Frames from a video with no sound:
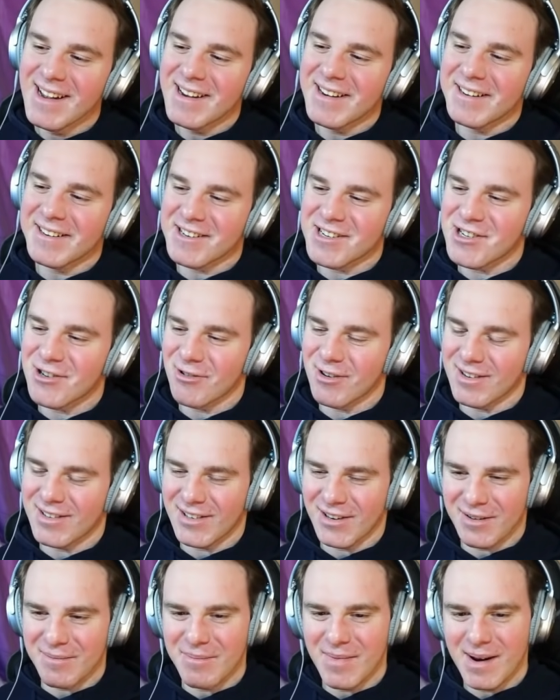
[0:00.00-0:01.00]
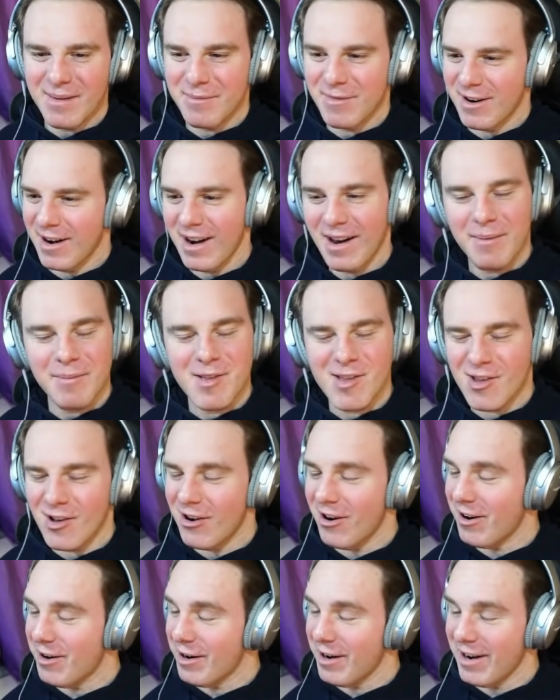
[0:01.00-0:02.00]
your short-term memory. I'm
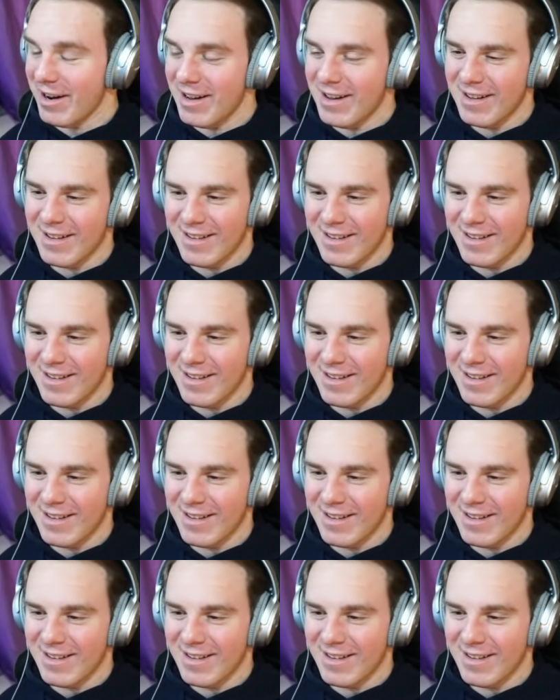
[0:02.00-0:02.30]
sorry.